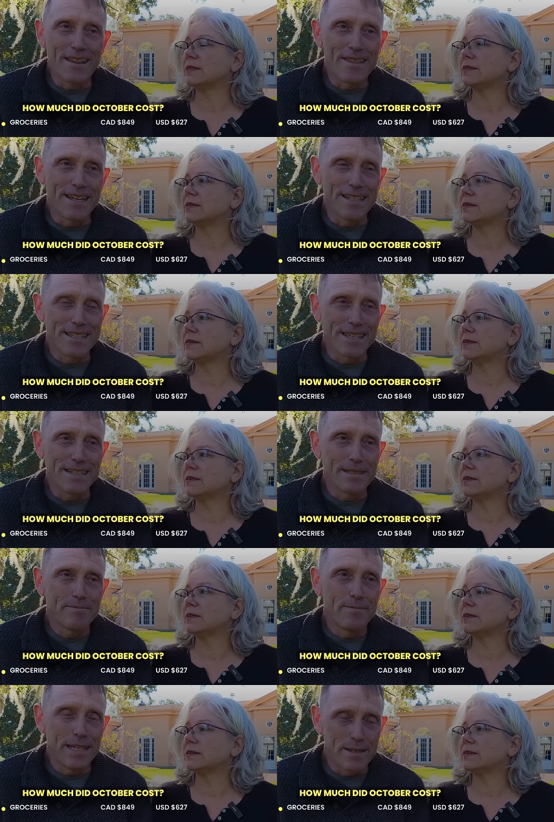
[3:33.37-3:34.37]
Speaker 1: out of things
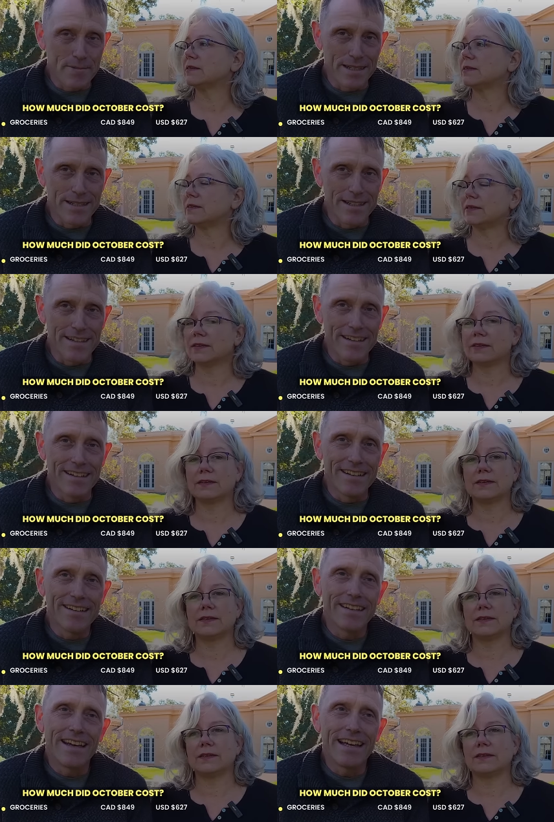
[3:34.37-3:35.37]
like peanut
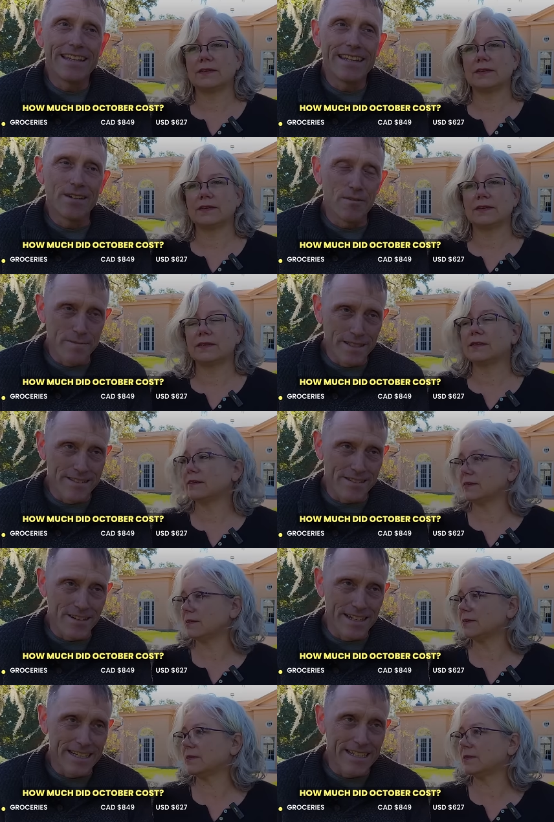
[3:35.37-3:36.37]
butter and the
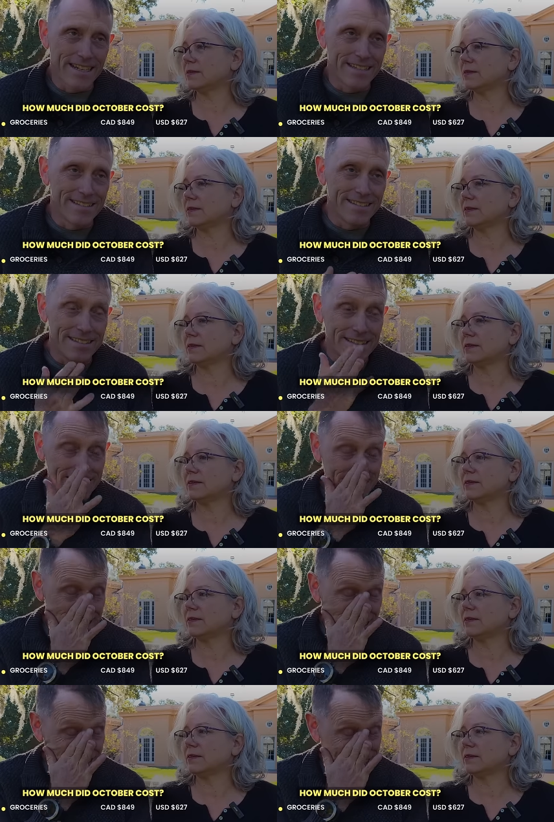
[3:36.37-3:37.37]
oatmeal's running down.
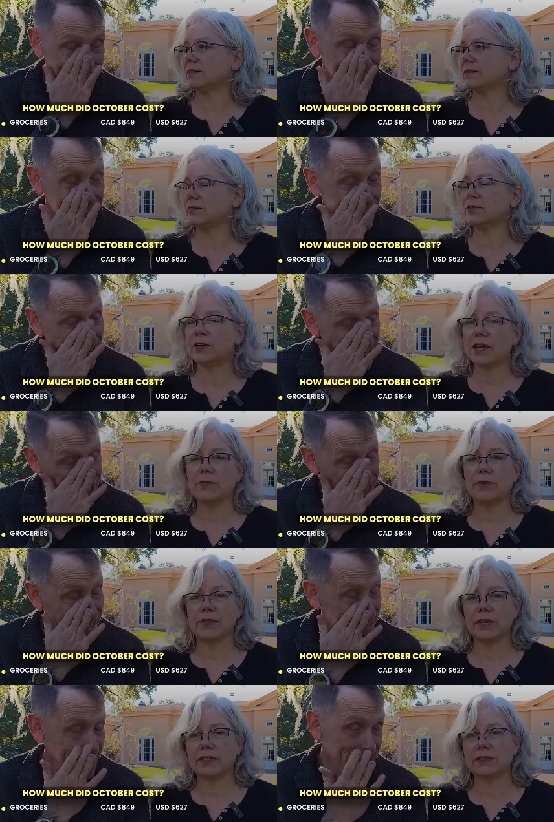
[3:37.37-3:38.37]
Speaker 2: There's a
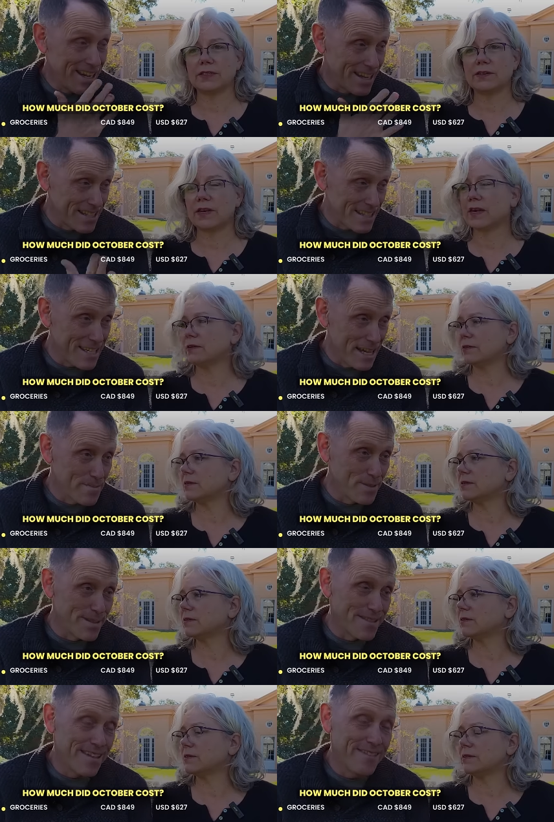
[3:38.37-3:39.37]
couple things. A lot of the now,
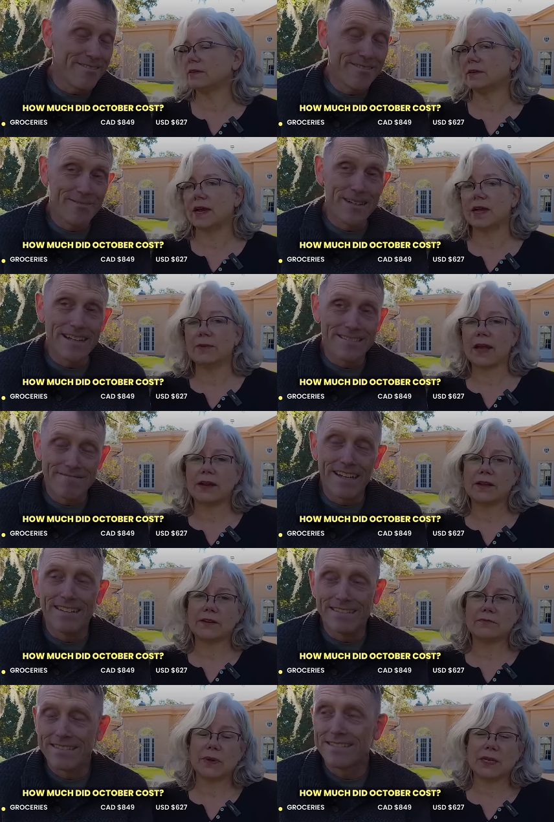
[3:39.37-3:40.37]
Speaker 1: staples that I ran
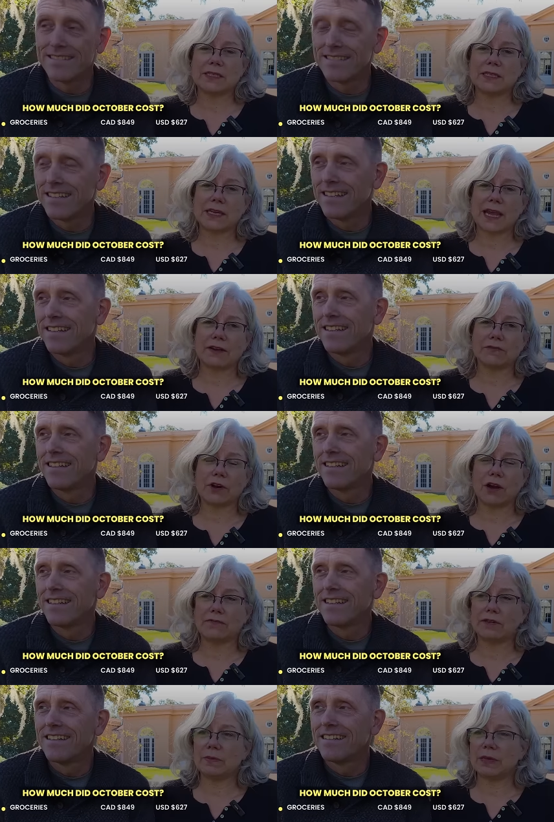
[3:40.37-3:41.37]
out of
Speaker 2: my decaf
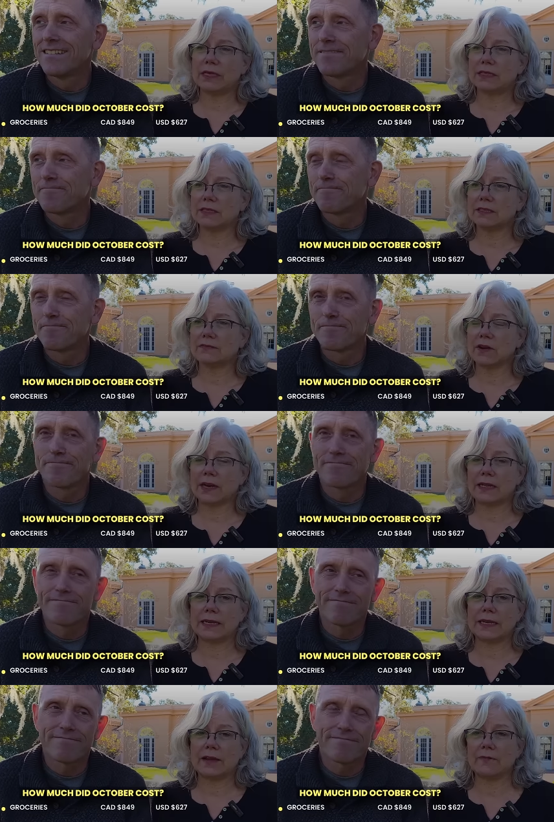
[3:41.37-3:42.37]
coffee beans.
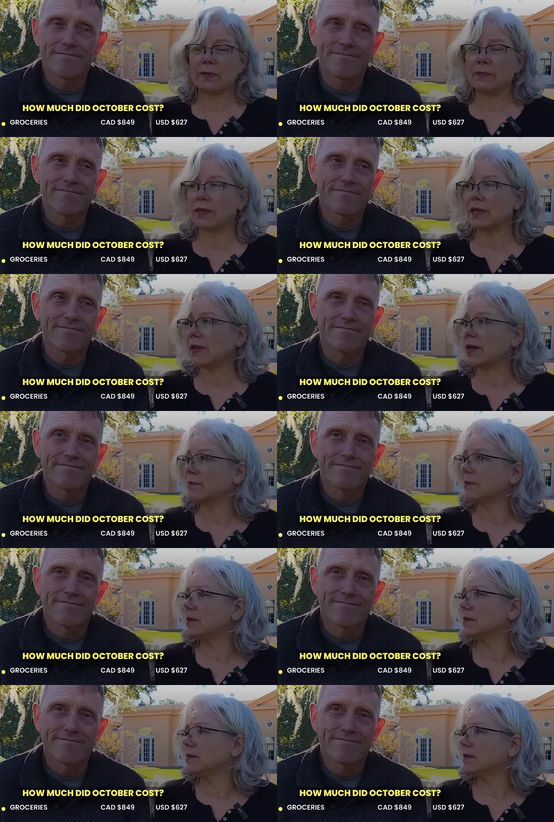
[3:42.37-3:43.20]
Finally, I've been picking up